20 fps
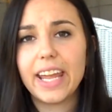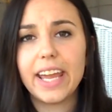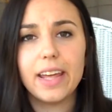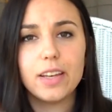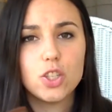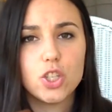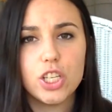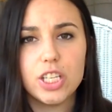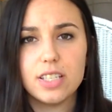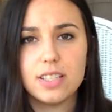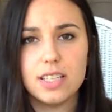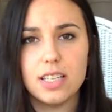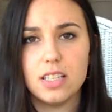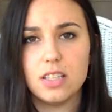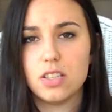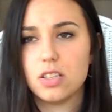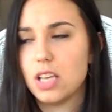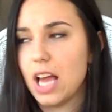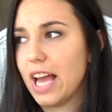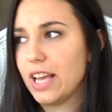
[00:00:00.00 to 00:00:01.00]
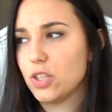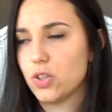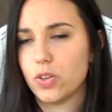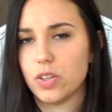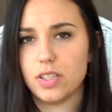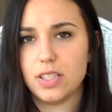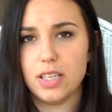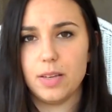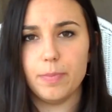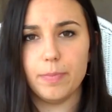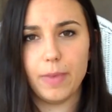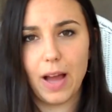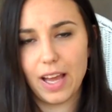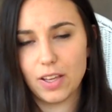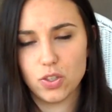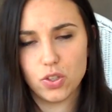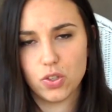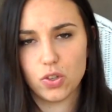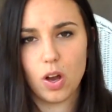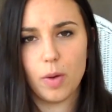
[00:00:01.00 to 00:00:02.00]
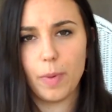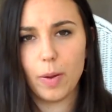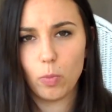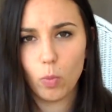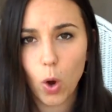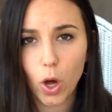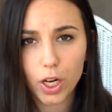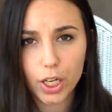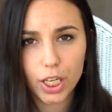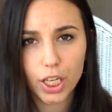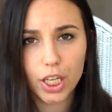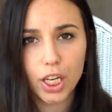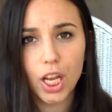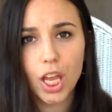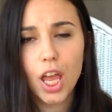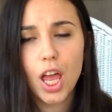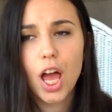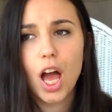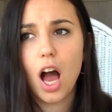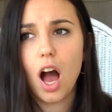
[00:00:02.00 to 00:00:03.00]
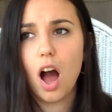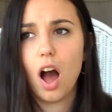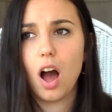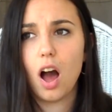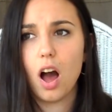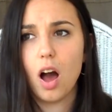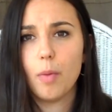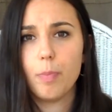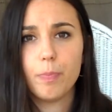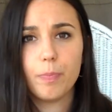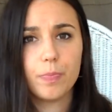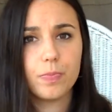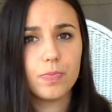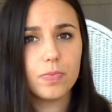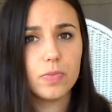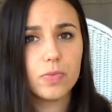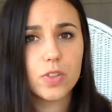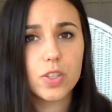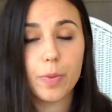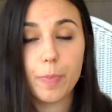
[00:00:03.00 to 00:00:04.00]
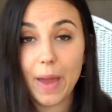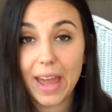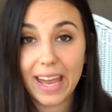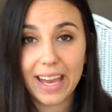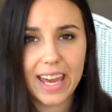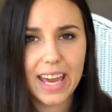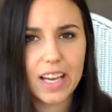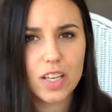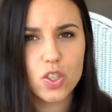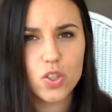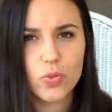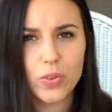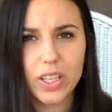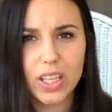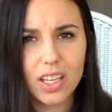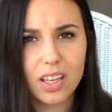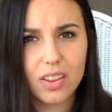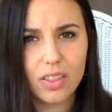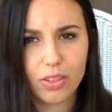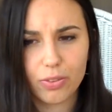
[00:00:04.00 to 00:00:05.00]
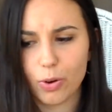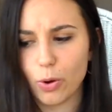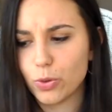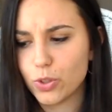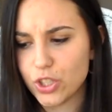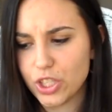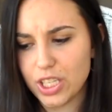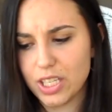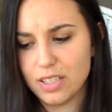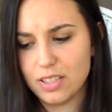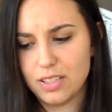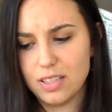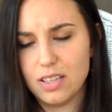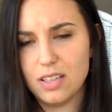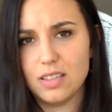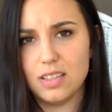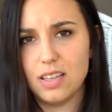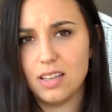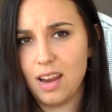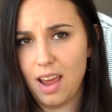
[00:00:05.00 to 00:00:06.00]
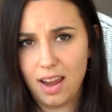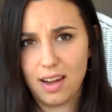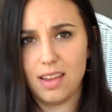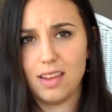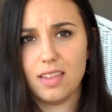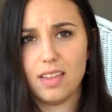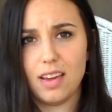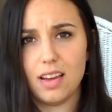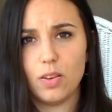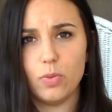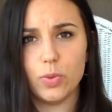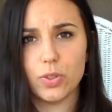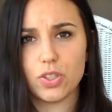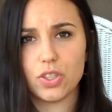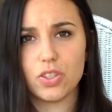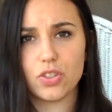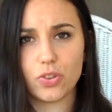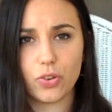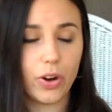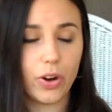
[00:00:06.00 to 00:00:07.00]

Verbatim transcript: I add chia seeds, as you can see, as you saw my water, uh, to pancakes. You really can throw chia seeds in anything, which is